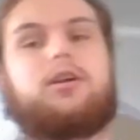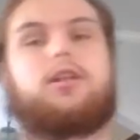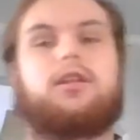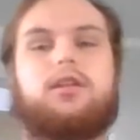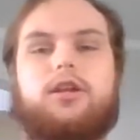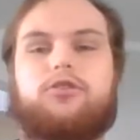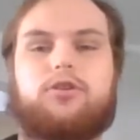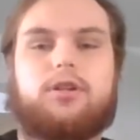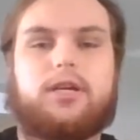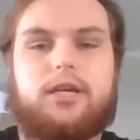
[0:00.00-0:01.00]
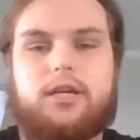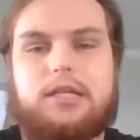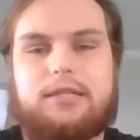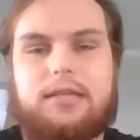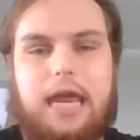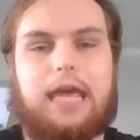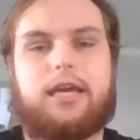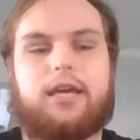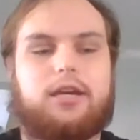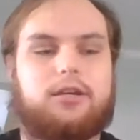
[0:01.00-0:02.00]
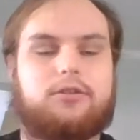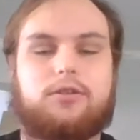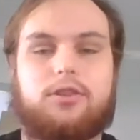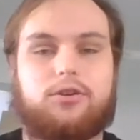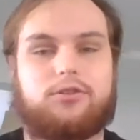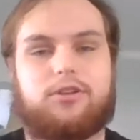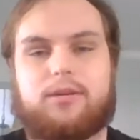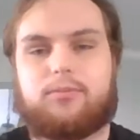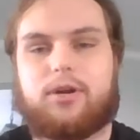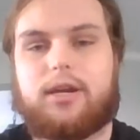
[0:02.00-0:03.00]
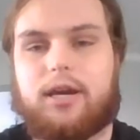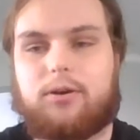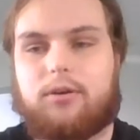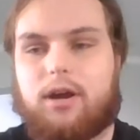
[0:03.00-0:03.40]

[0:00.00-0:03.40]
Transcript: literally tanking their team right now.